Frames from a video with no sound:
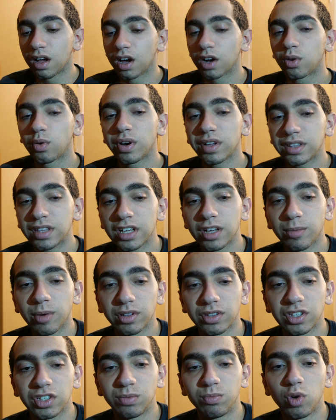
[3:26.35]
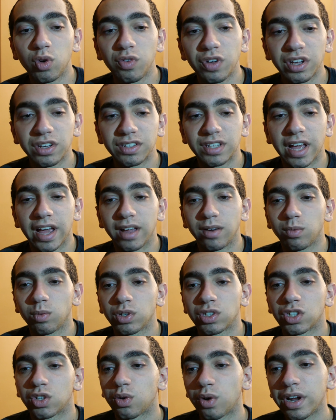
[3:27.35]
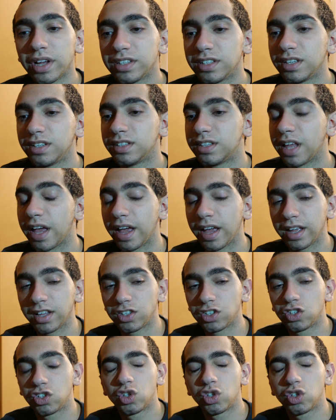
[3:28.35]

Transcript: A great thing about this movie is that what's crazy is that it's